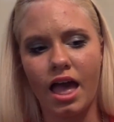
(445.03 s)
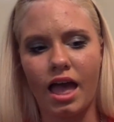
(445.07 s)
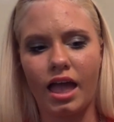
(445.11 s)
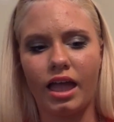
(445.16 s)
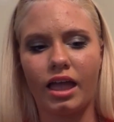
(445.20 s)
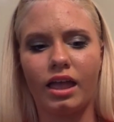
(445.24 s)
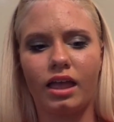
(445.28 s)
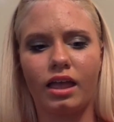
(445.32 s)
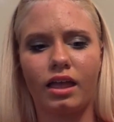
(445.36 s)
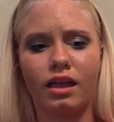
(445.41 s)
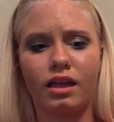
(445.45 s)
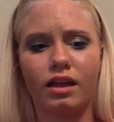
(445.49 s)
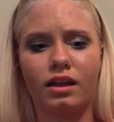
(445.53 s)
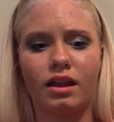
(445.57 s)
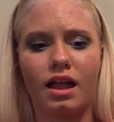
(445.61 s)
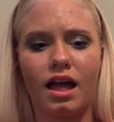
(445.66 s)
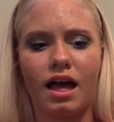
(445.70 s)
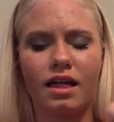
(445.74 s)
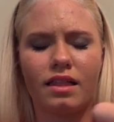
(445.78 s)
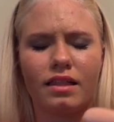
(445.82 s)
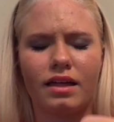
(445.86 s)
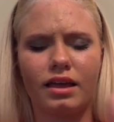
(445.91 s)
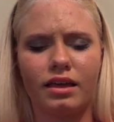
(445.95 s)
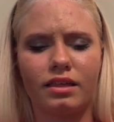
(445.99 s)
And
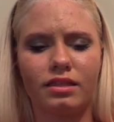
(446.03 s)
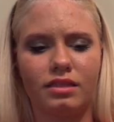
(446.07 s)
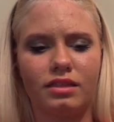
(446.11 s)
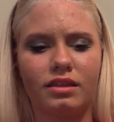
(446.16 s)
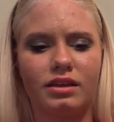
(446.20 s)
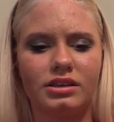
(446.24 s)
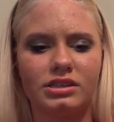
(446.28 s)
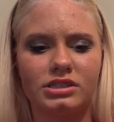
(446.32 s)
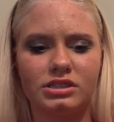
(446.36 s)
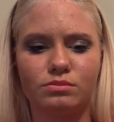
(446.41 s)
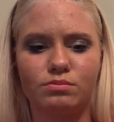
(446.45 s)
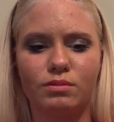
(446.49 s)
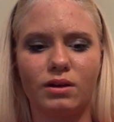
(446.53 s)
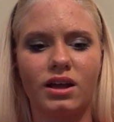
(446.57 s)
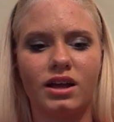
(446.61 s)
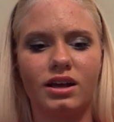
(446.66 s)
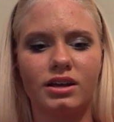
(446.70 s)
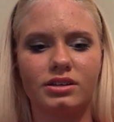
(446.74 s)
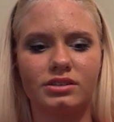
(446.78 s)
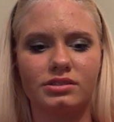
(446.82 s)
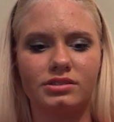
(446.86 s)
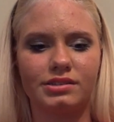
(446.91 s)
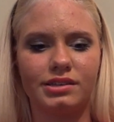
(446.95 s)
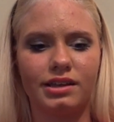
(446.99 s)
I like this
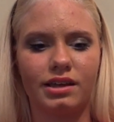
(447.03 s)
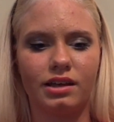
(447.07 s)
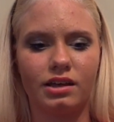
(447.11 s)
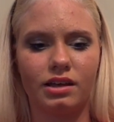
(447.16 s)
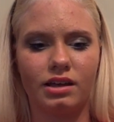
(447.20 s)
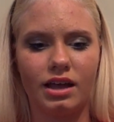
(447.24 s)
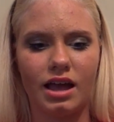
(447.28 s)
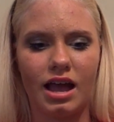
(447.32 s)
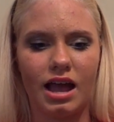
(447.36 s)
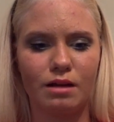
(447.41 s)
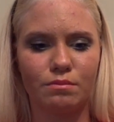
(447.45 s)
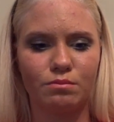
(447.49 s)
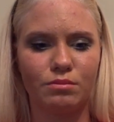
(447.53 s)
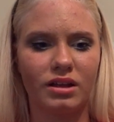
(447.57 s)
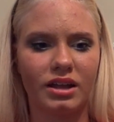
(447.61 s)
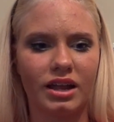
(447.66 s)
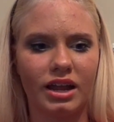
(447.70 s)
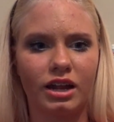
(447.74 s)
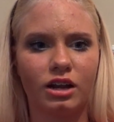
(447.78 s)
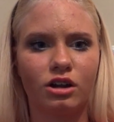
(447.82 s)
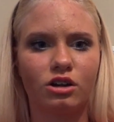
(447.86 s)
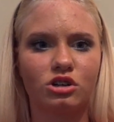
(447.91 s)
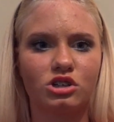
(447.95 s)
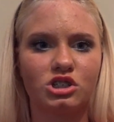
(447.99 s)
because the
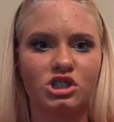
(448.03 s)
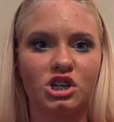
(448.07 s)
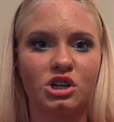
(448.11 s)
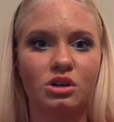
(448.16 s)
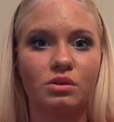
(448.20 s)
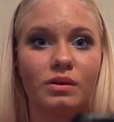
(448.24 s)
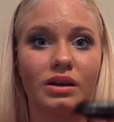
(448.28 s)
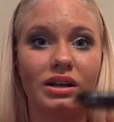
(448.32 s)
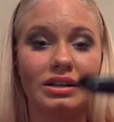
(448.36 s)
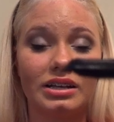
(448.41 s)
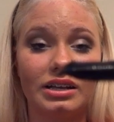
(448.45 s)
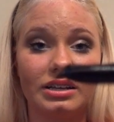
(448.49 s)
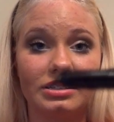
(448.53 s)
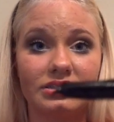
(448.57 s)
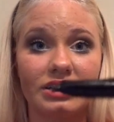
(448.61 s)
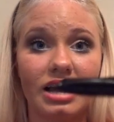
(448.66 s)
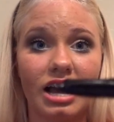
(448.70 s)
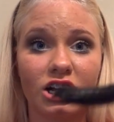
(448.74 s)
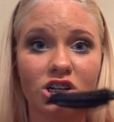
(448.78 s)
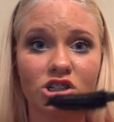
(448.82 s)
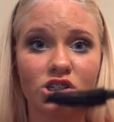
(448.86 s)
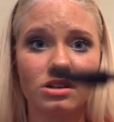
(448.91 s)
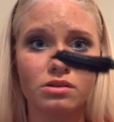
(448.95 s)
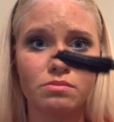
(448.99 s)
applicator to it is
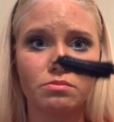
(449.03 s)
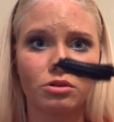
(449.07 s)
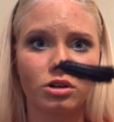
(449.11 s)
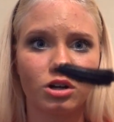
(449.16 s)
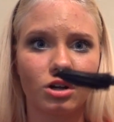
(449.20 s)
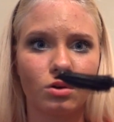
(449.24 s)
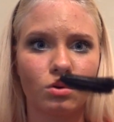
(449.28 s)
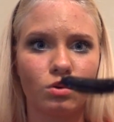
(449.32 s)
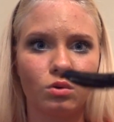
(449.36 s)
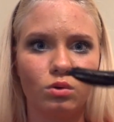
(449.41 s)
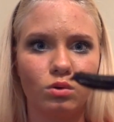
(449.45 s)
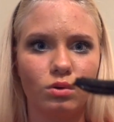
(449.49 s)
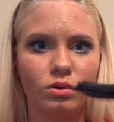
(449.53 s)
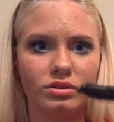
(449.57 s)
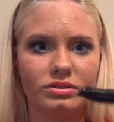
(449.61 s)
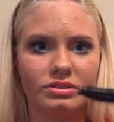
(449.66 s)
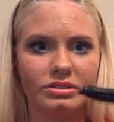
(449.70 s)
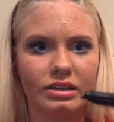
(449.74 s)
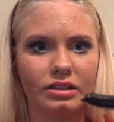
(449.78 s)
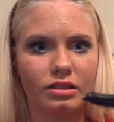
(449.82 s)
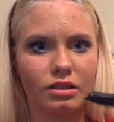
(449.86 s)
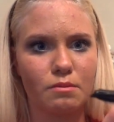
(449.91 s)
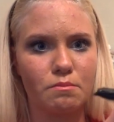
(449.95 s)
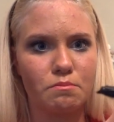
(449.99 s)
actually pretty cool.
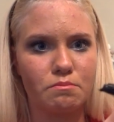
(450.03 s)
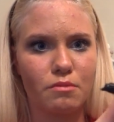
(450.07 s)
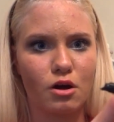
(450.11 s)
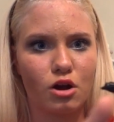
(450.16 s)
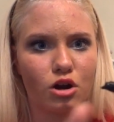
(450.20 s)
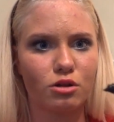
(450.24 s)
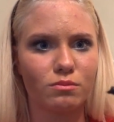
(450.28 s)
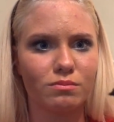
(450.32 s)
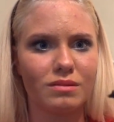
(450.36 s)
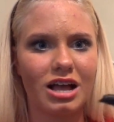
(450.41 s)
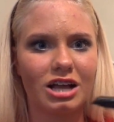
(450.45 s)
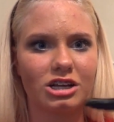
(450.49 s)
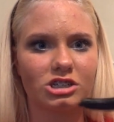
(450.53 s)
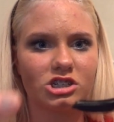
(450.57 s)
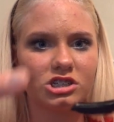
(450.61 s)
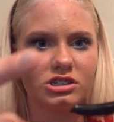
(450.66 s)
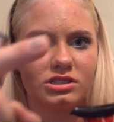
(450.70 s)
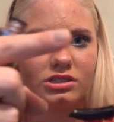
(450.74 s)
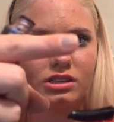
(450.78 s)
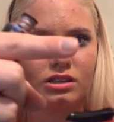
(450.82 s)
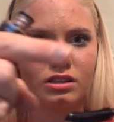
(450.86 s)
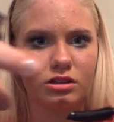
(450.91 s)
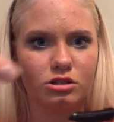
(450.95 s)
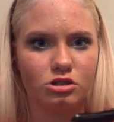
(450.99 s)
It's like the bottom lashes
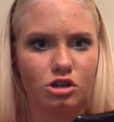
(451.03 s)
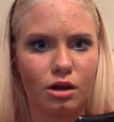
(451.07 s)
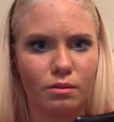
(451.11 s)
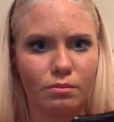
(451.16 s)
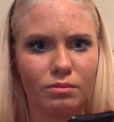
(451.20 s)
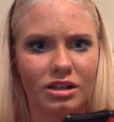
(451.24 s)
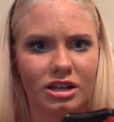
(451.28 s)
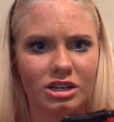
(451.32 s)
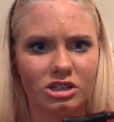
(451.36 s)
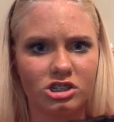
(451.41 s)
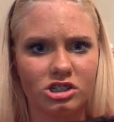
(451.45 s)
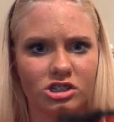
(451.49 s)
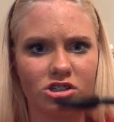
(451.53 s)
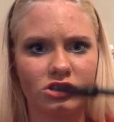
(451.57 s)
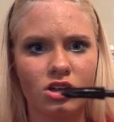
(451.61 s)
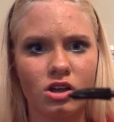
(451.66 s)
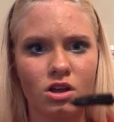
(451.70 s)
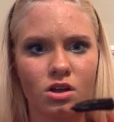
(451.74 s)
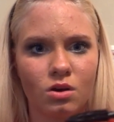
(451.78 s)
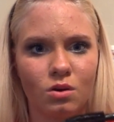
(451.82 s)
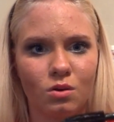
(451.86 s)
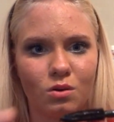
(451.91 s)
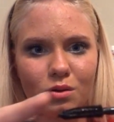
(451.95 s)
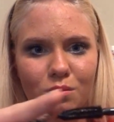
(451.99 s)
and the top lashes,
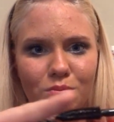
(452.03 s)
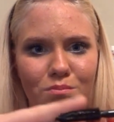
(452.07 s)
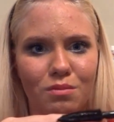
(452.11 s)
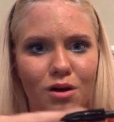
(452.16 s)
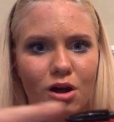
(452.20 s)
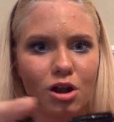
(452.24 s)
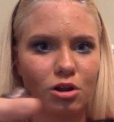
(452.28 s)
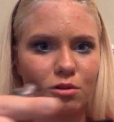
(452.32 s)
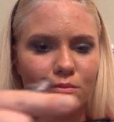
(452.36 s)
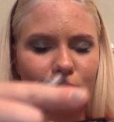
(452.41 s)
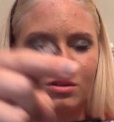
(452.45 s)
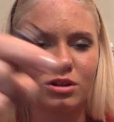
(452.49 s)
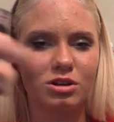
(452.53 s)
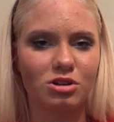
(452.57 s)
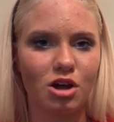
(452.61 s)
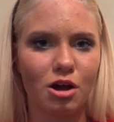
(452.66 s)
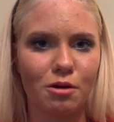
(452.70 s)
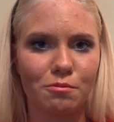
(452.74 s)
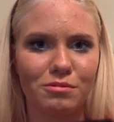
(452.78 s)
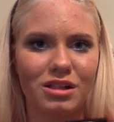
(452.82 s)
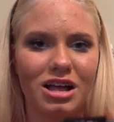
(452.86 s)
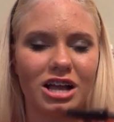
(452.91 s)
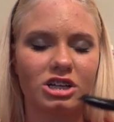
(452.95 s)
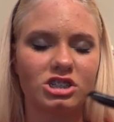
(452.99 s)
or bottom and
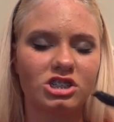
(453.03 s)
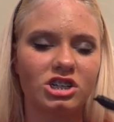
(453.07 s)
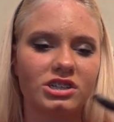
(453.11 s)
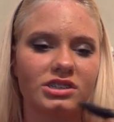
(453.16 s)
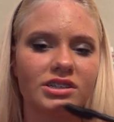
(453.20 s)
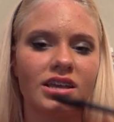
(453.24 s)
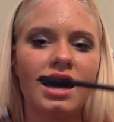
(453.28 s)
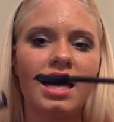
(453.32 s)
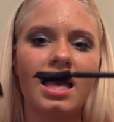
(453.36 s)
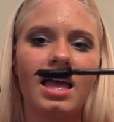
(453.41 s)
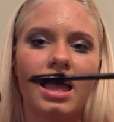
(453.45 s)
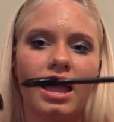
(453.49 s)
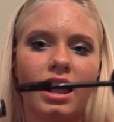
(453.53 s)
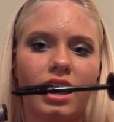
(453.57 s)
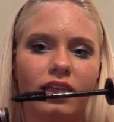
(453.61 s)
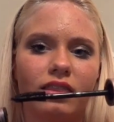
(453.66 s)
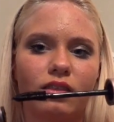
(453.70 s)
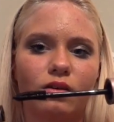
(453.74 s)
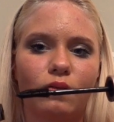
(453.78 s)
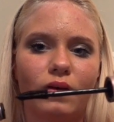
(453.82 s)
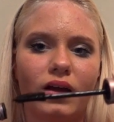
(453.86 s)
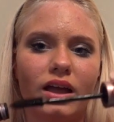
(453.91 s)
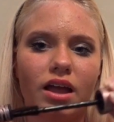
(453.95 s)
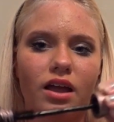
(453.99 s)
top lashes. And
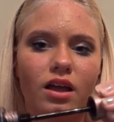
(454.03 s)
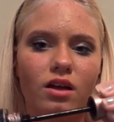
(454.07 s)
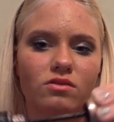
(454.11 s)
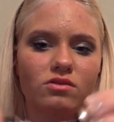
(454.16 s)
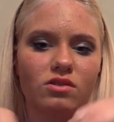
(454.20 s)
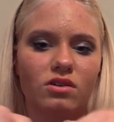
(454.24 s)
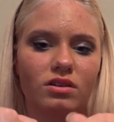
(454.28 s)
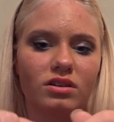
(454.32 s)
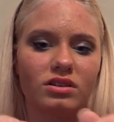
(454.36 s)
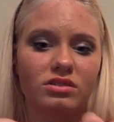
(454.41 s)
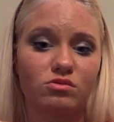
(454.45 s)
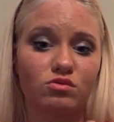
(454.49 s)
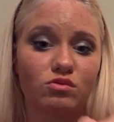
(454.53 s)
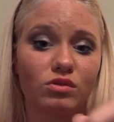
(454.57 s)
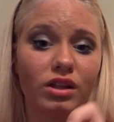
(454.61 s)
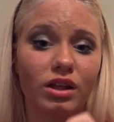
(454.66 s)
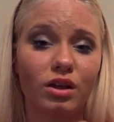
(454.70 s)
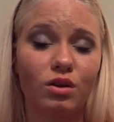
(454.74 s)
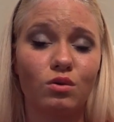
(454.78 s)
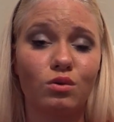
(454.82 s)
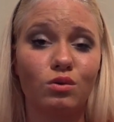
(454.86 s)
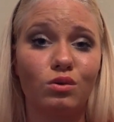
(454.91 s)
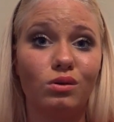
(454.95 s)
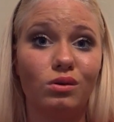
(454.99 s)
the way it goes on is really
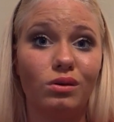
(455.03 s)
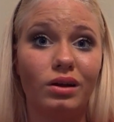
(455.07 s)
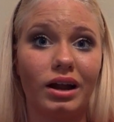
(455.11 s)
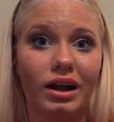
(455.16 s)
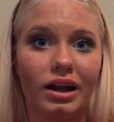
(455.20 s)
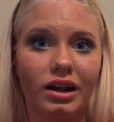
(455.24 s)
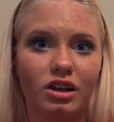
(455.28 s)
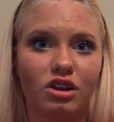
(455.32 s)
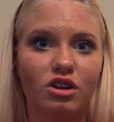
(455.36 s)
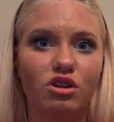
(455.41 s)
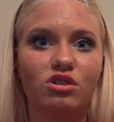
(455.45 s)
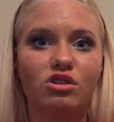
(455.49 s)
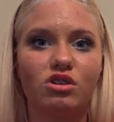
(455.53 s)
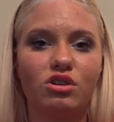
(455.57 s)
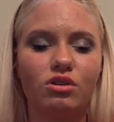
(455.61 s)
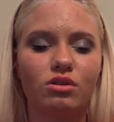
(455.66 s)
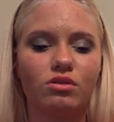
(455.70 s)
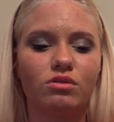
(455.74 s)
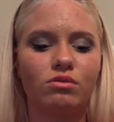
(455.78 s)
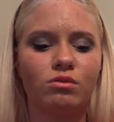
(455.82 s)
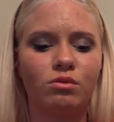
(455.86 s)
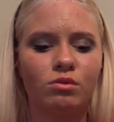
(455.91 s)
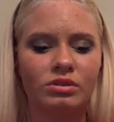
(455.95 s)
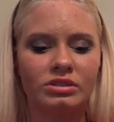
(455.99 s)
cool, and you
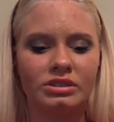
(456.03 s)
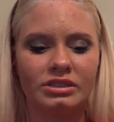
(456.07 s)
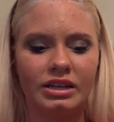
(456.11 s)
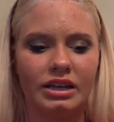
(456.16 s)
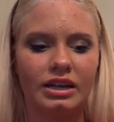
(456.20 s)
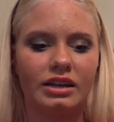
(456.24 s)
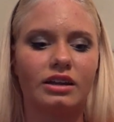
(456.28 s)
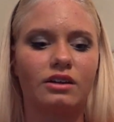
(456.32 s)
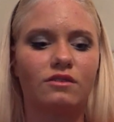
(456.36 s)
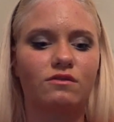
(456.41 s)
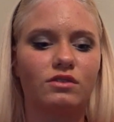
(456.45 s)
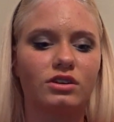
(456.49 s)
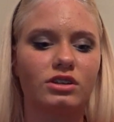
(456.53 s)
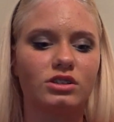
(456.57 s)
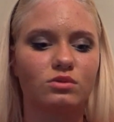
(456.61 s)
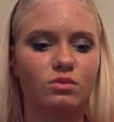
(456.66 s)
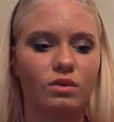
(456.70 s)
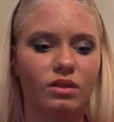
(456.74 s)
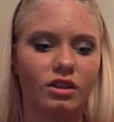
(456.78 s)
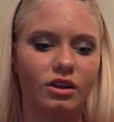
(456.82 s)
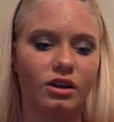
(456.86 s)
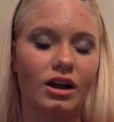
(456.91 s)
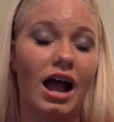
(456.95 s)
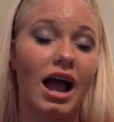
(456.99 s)
do see a difference
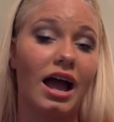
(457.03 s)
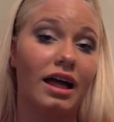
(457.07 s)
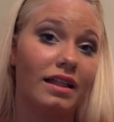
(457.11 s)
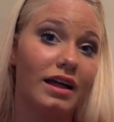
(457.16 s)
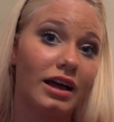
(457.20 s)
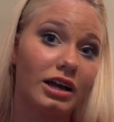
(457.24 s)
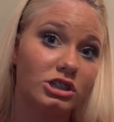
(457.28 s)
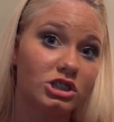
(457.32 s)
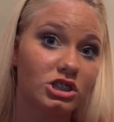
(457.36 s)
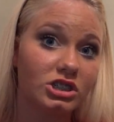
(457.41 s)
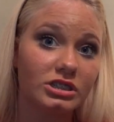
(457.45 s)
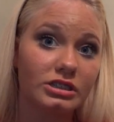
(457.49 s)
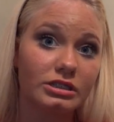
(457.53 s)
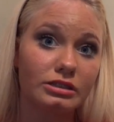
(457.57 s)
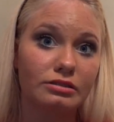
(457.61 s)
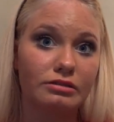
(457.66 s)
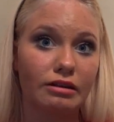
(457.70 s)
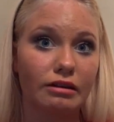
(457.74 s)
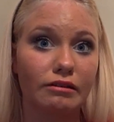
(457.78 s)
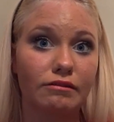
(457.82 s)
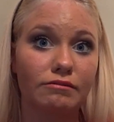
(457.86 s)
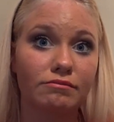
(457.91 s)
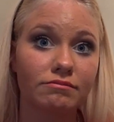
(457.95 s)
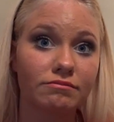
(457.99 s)
with your eyelashes. So